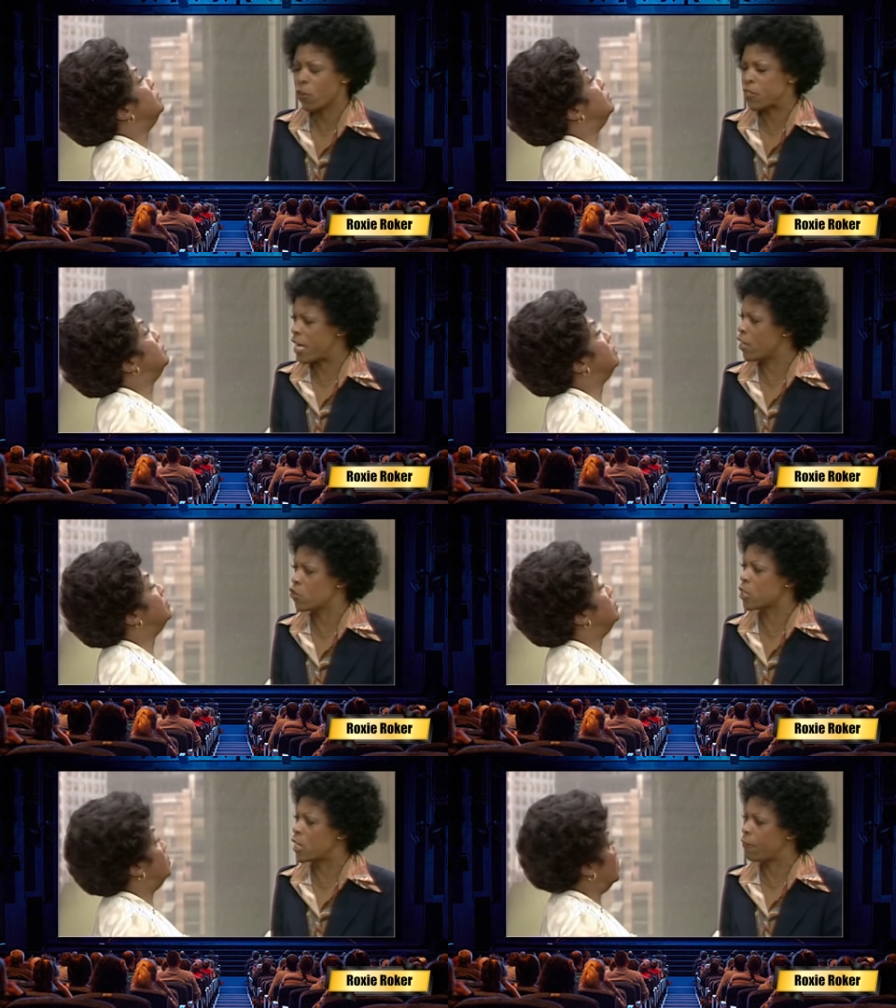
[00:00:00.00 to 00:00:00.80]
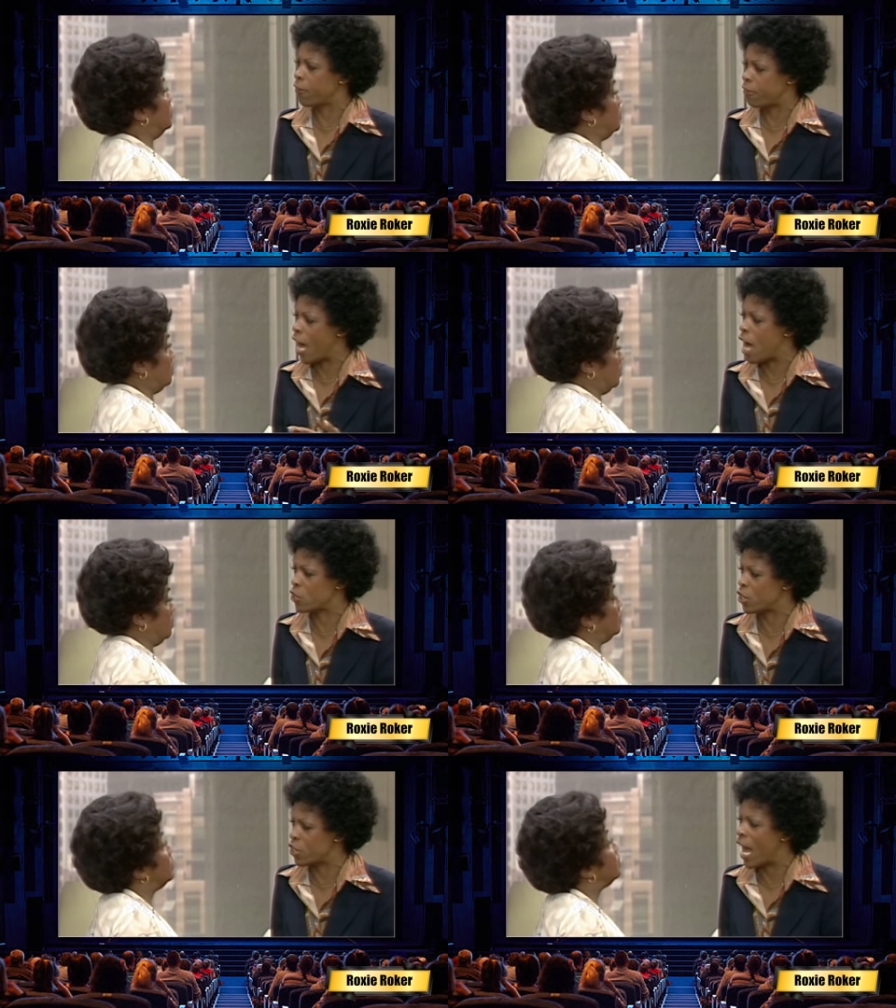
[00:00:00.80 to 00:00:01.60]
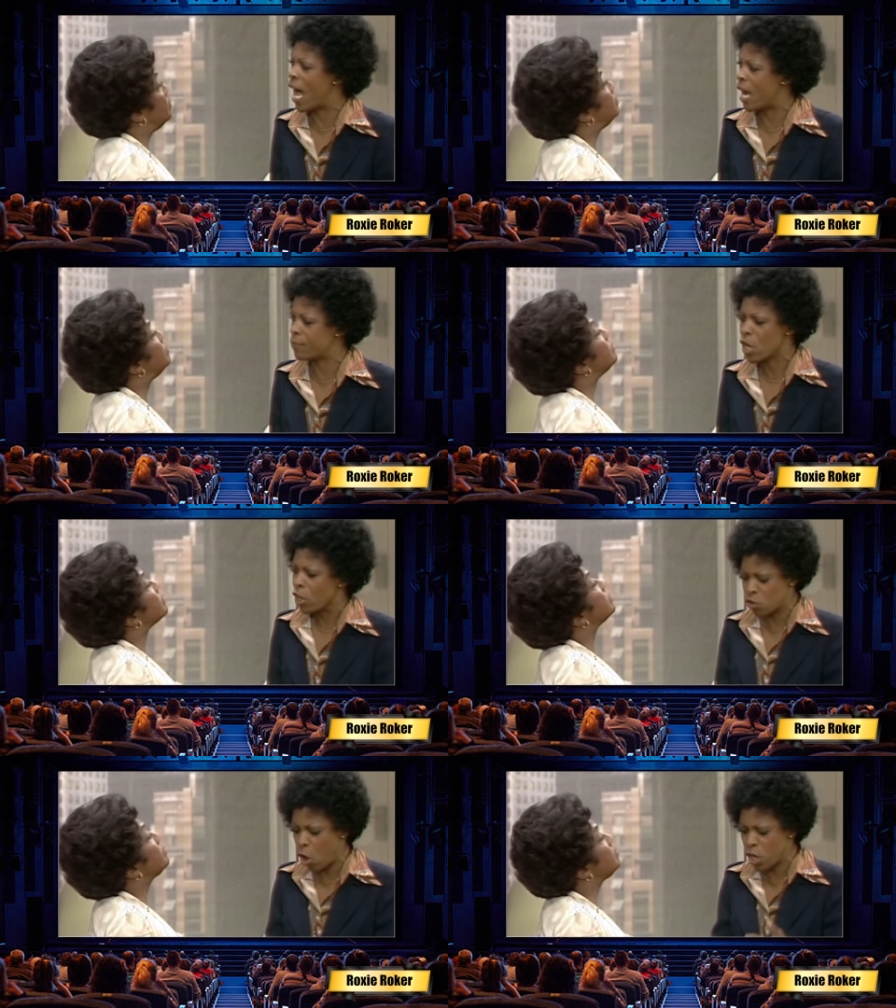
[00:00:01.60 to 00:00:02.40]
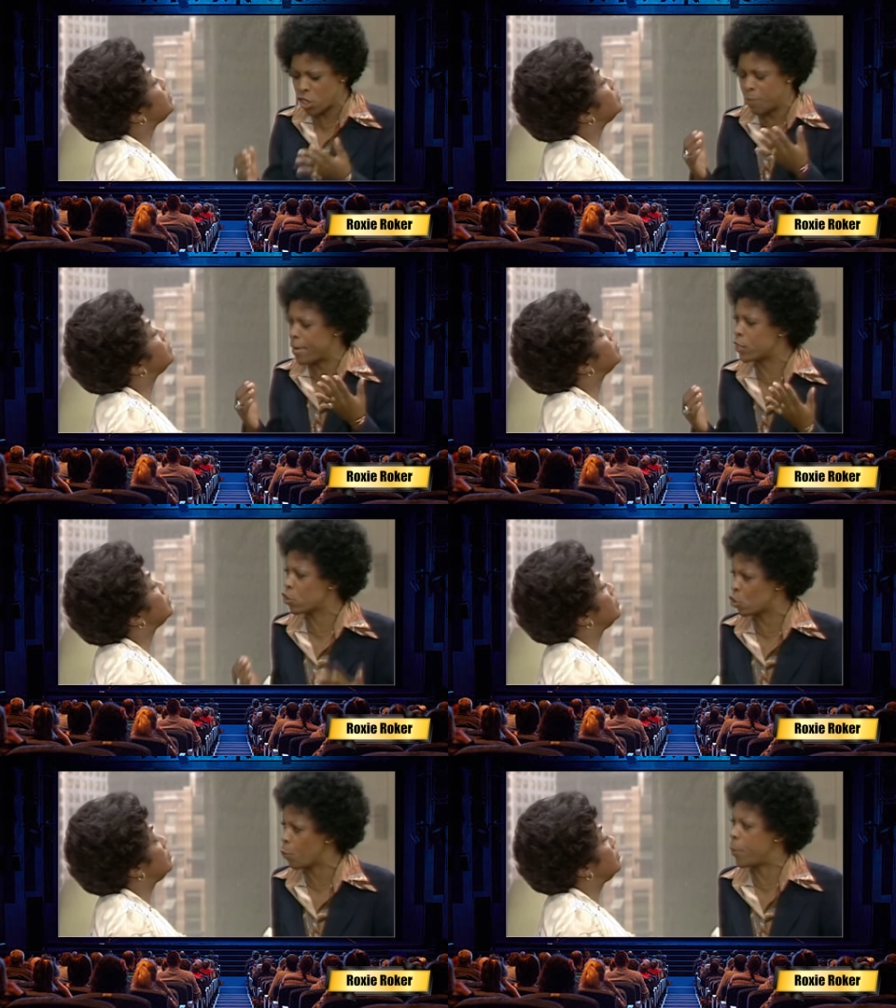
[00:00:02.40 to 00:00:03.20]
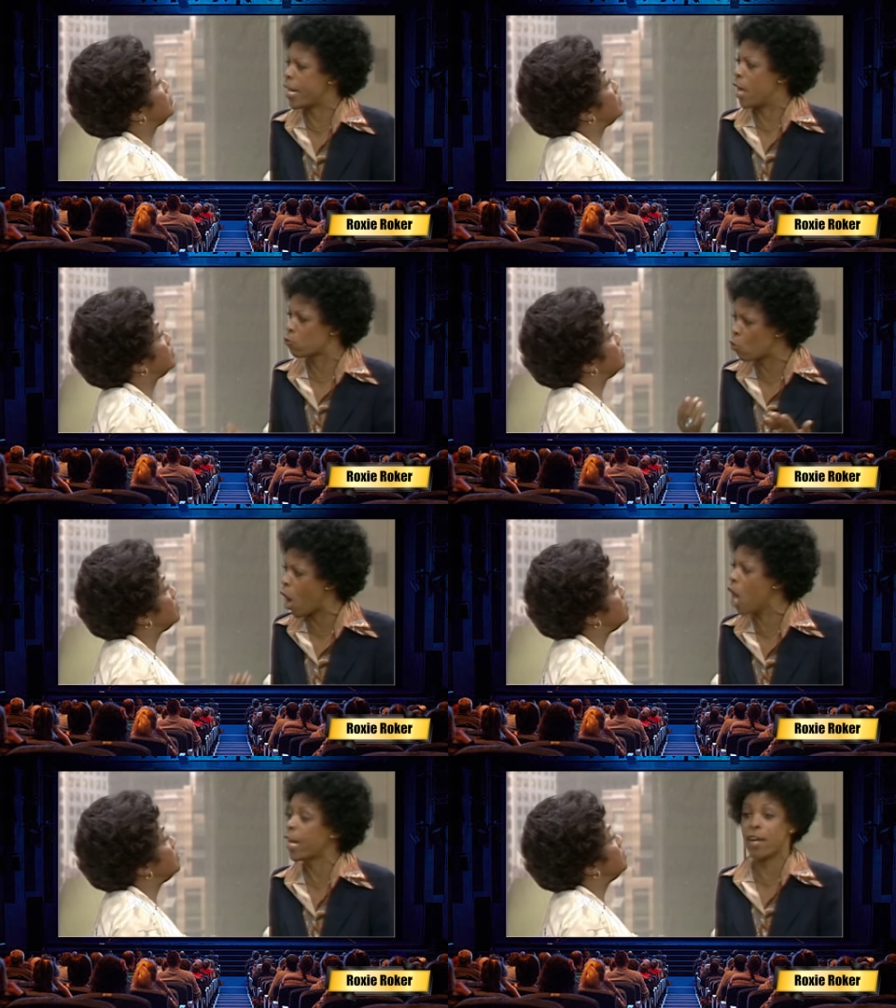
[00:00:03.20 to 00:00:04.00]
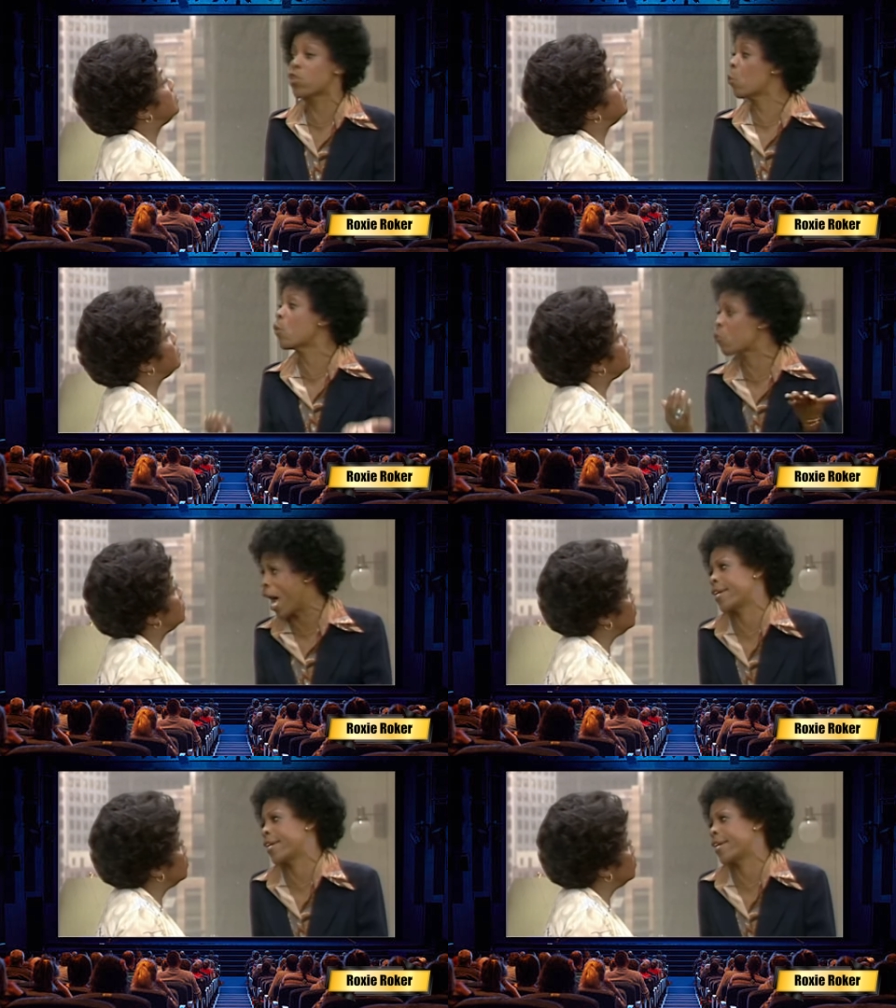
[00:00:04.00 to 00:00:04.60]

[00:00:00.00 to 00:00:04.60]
You've said it yourself a thousand times. George can be stupid and wrong, and you were